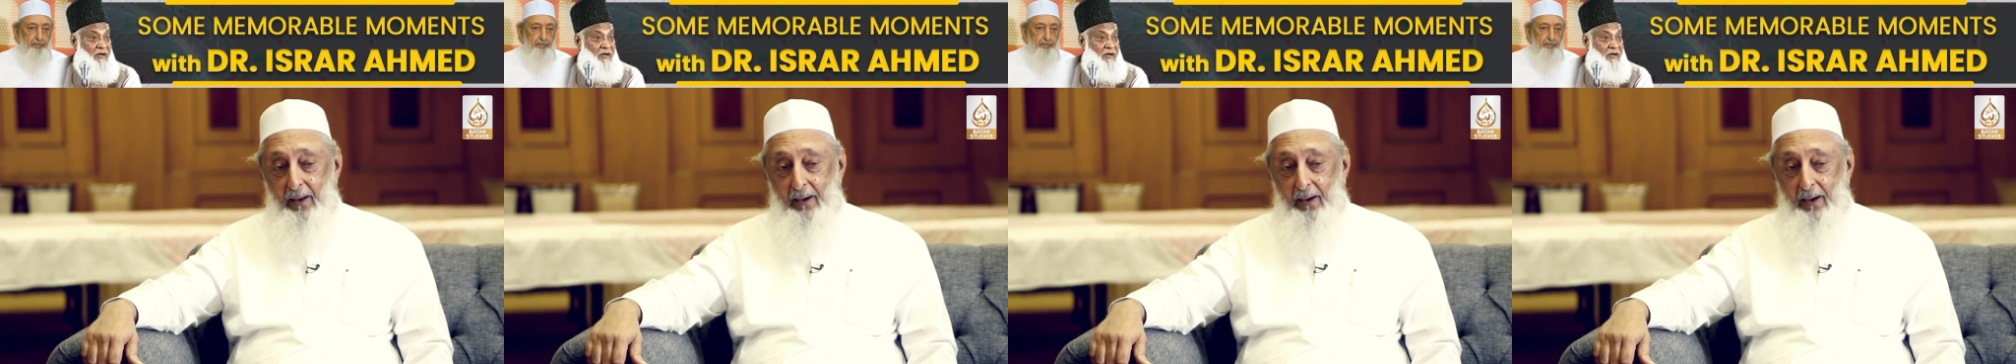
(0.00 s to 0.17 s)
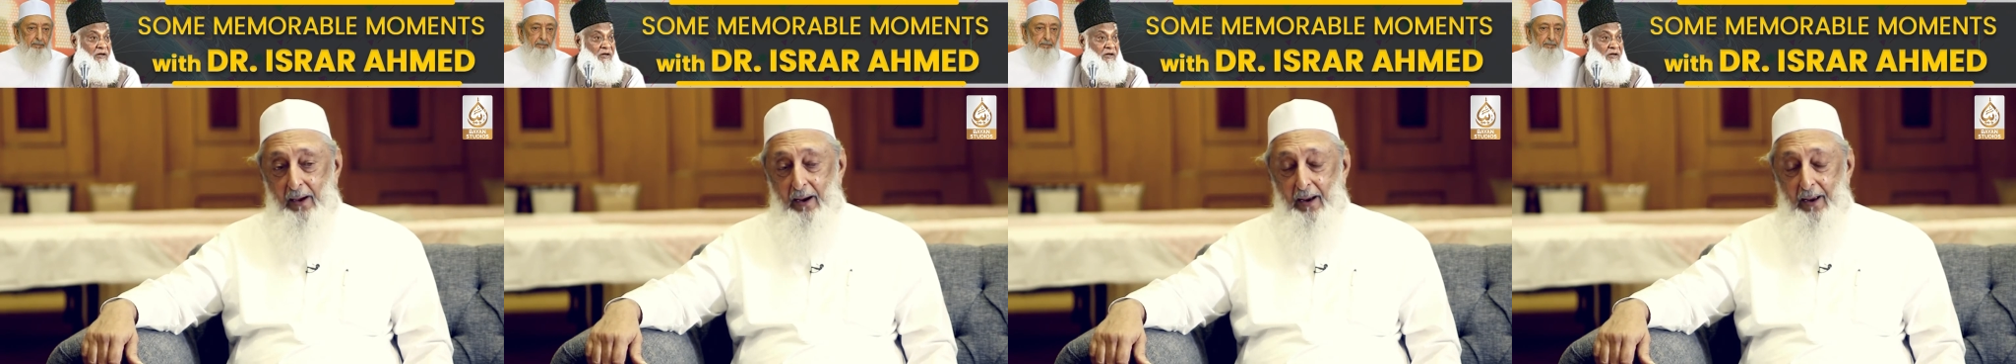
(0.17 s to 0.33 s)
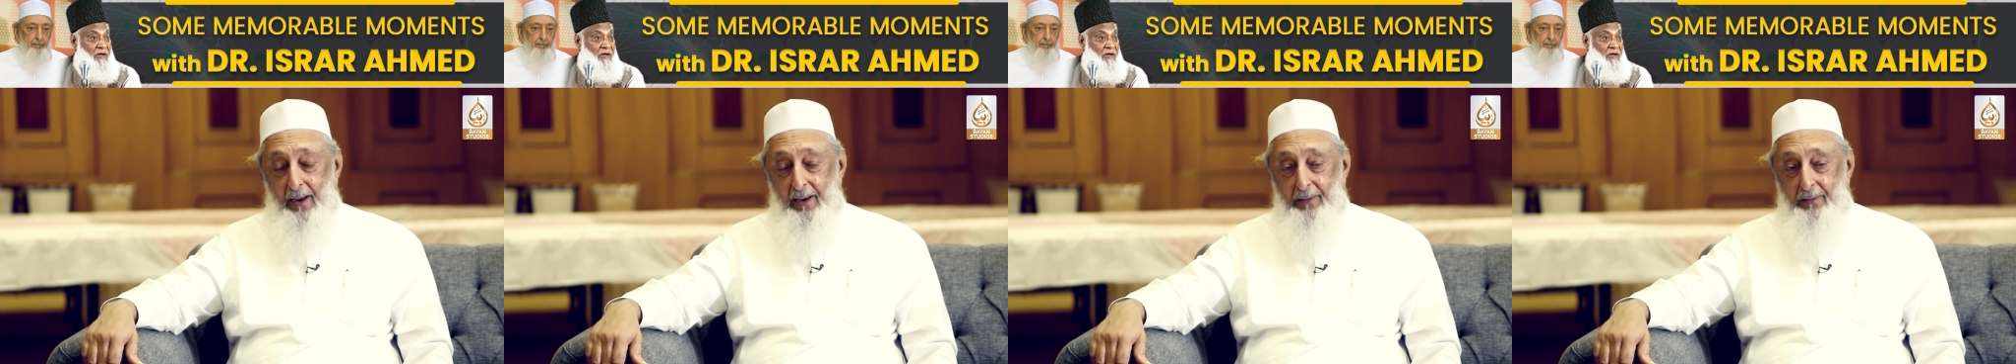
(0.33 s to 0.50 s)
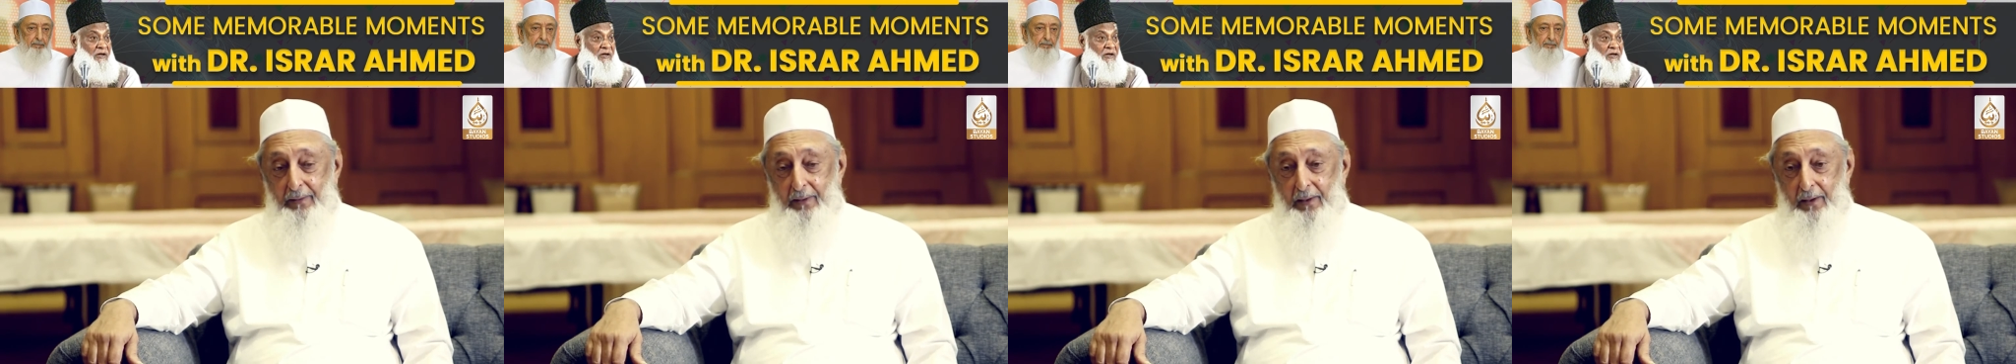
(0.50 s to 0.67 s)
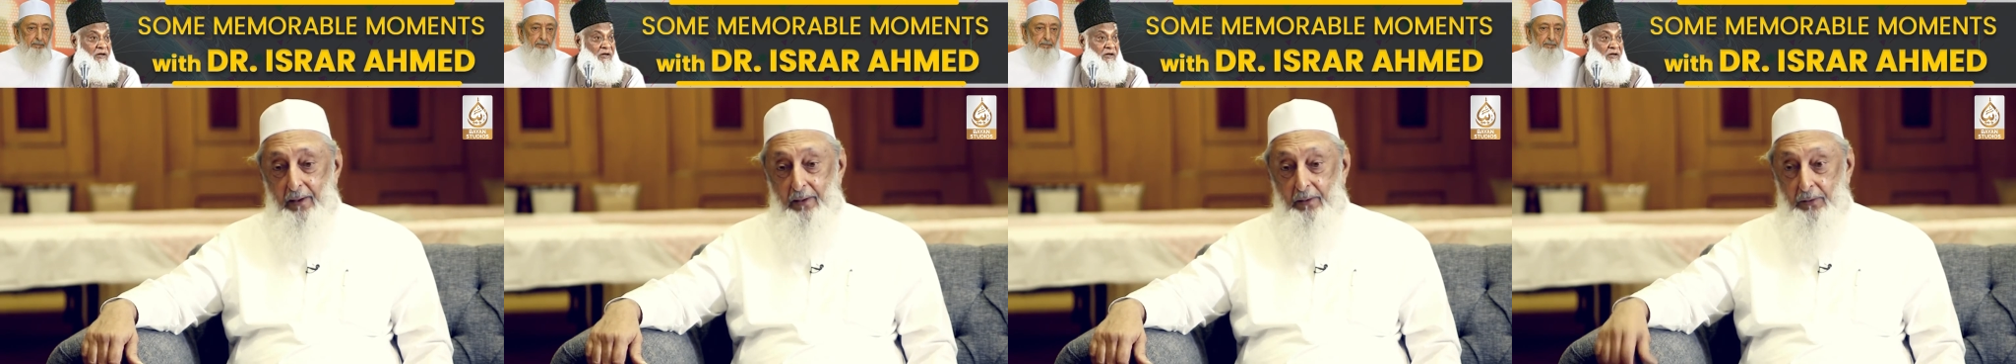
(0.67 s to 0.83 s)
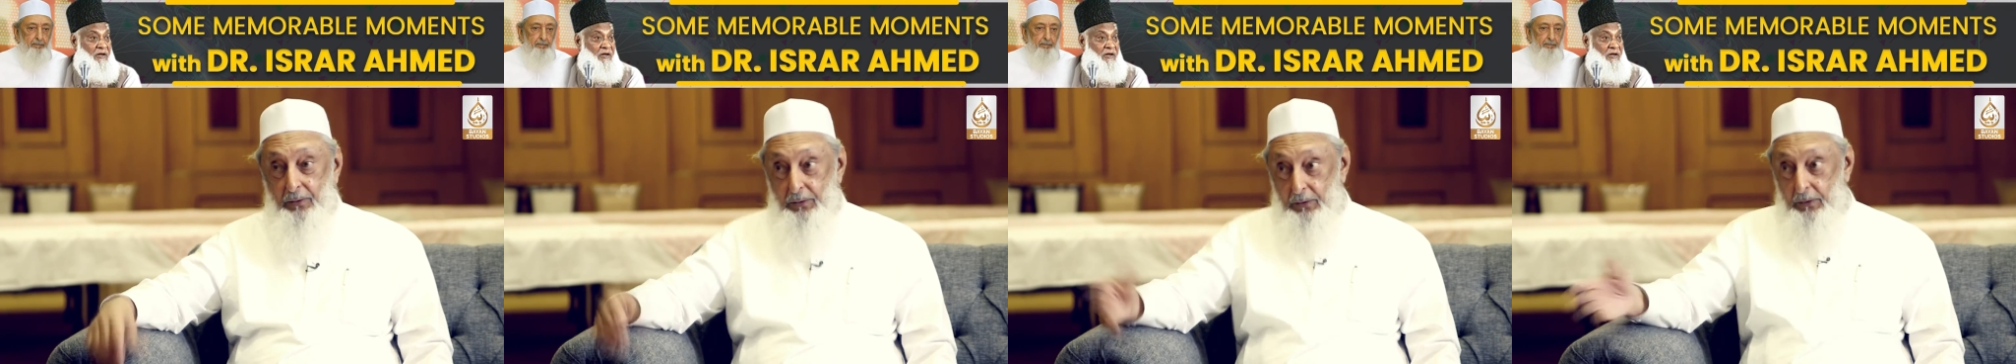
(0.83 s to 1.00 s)
and
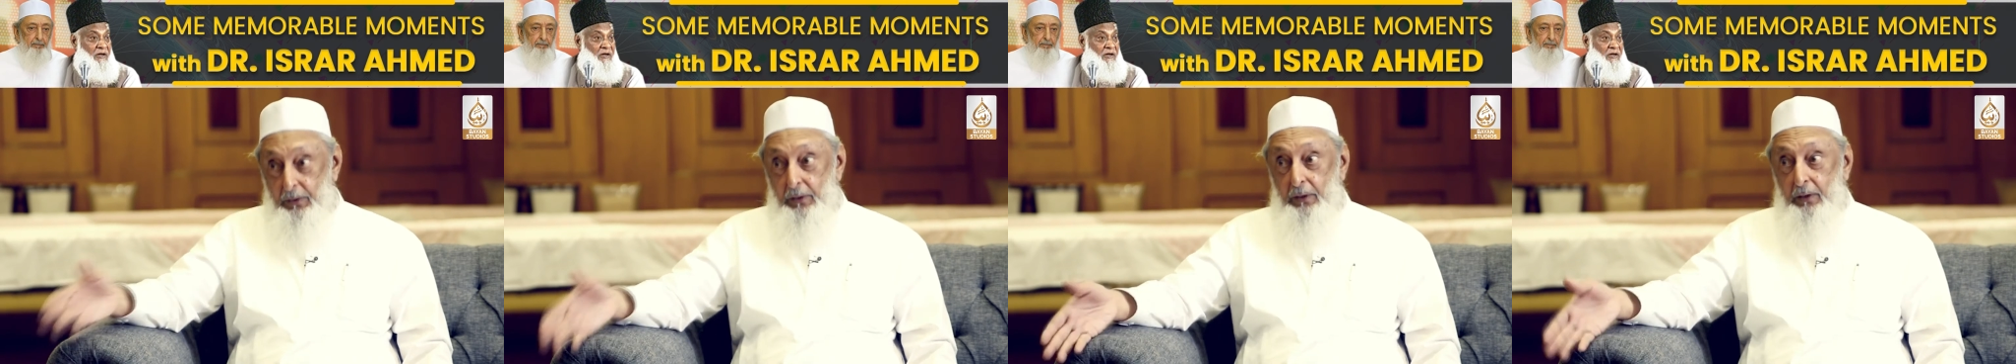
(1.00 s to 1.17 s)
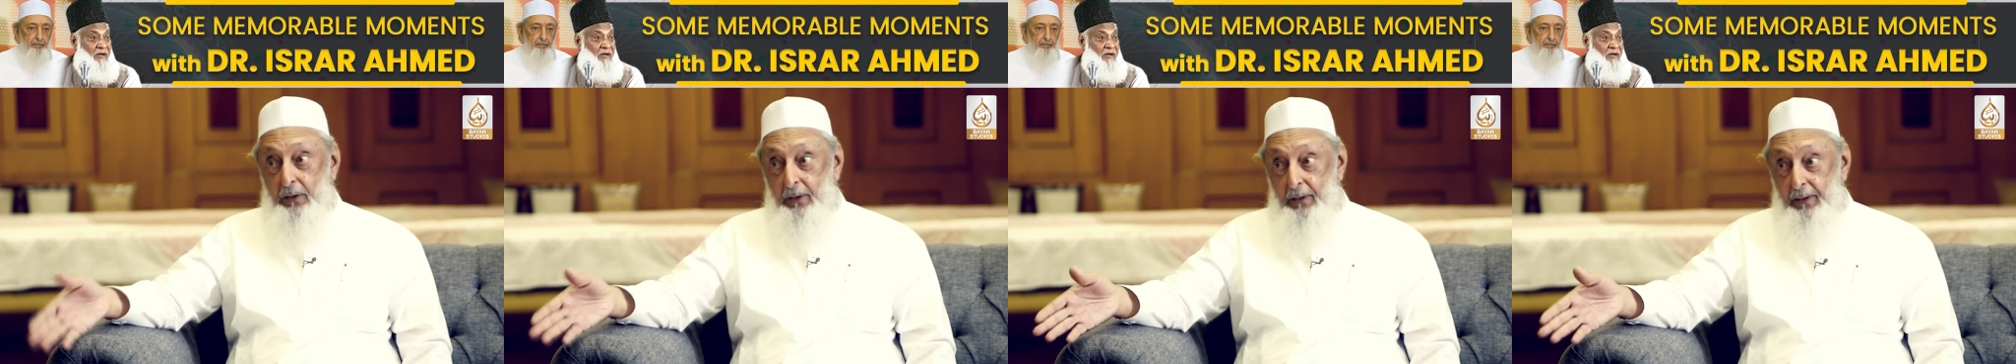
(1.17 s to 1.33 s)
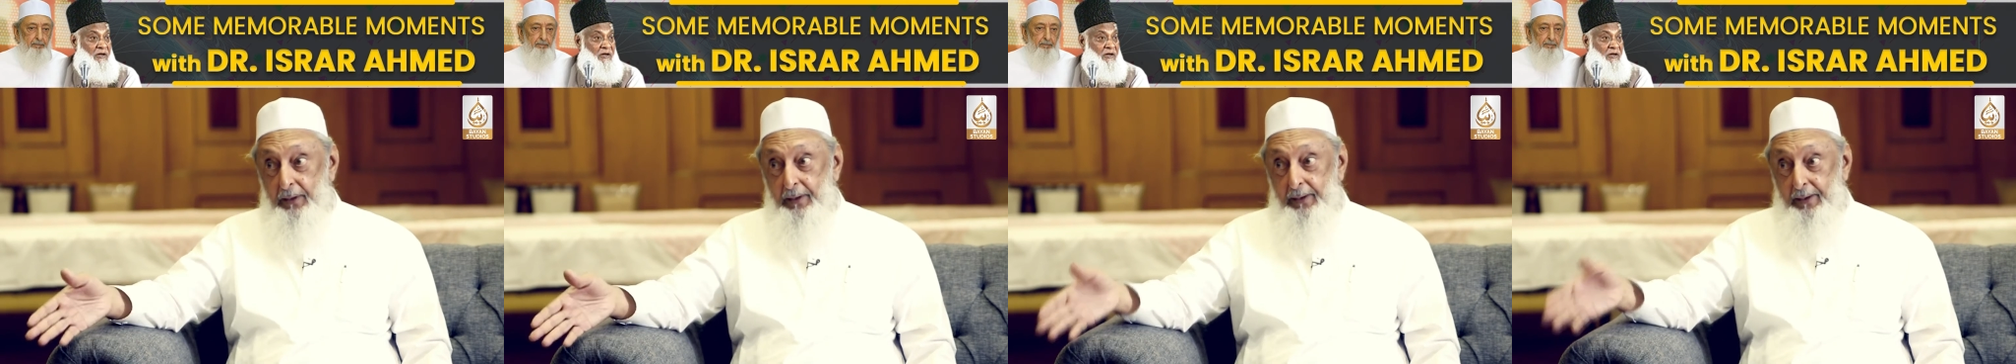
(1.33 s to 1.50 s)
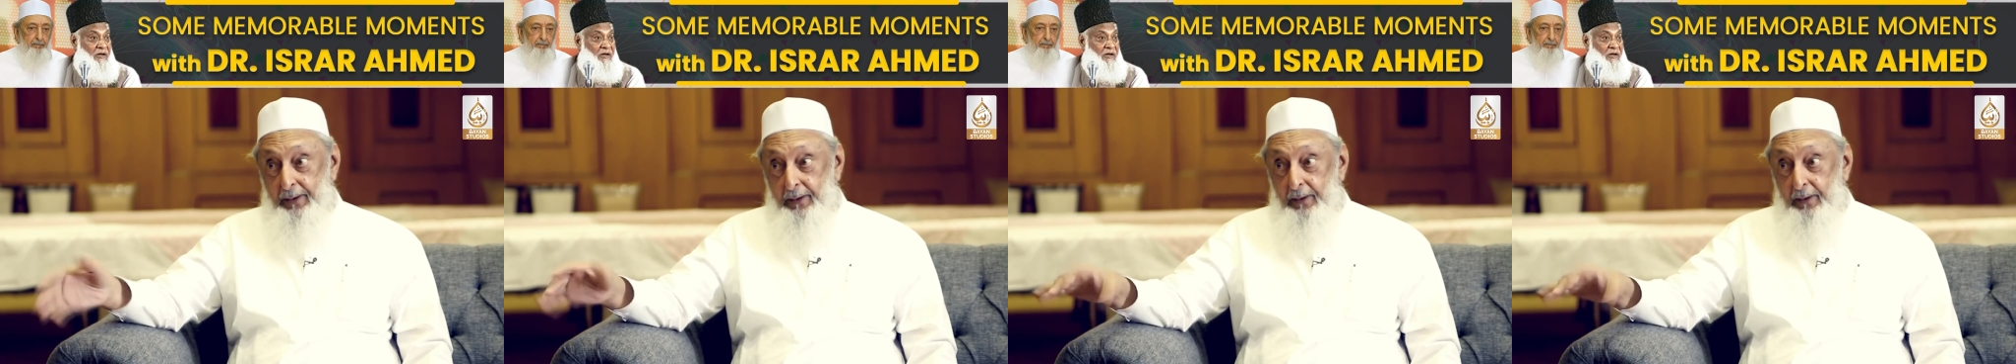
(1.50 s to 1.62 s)
she